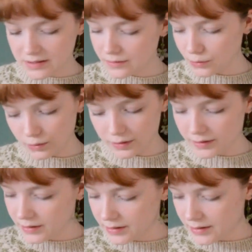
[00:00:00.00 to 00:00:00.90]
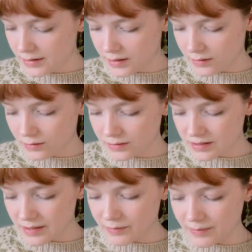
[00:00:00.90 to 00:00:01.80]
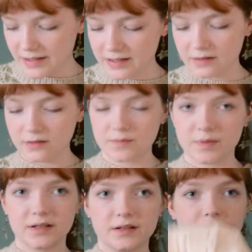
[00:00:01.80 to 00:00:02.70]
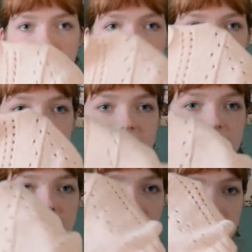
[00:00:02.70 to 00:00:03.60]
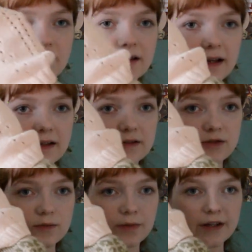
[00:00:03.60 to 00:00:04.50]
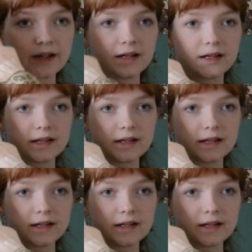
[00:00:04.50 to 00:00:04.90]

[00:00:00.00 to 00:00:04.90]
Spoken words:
a long time on my needles, but now it's done and it's so pretty.